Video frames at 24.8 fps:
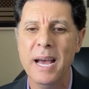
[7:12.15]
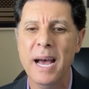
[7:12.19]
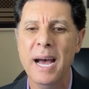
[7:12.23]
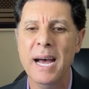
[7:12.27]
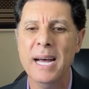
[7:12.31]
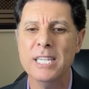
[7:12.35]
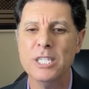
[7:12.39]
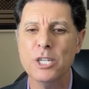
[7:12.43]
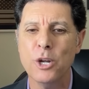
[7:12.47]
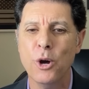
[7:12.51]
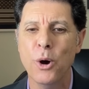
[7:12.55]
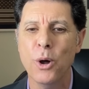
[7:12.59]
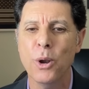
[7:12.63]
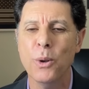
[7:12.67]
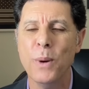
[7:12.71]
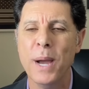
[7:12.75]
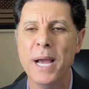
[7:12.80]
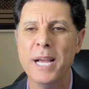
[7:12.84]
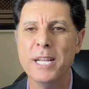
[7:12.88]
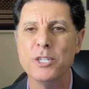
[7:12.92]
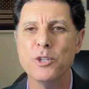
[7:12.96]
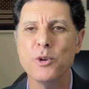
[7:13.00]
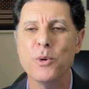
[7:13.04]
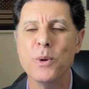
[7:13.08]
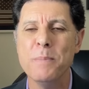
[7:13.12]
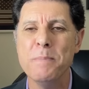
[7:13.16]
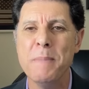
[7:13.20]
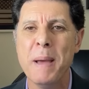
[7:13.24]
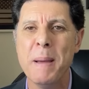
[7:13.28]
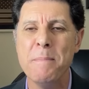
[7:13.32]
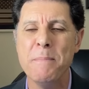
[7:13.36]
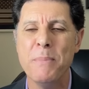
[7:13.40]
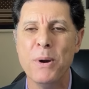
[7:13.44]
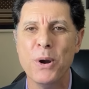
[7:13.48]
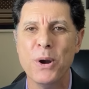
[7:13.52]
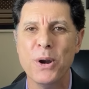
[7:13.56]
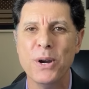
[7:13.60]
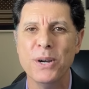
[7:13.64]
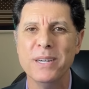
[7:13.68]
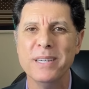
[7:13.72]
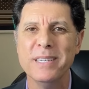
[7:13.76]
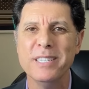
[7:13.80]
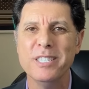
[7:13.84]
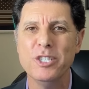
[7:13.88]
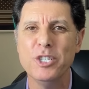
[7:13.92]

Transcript: As always, remember,